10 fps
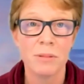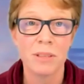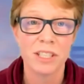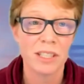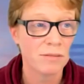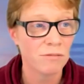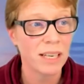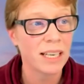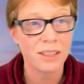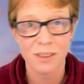which is
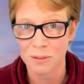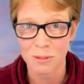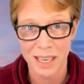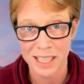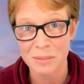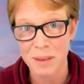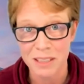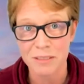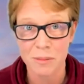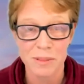really not what I
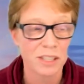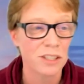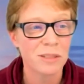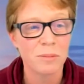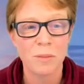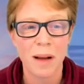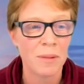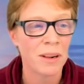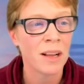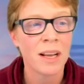expected from such a small
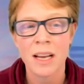mammal.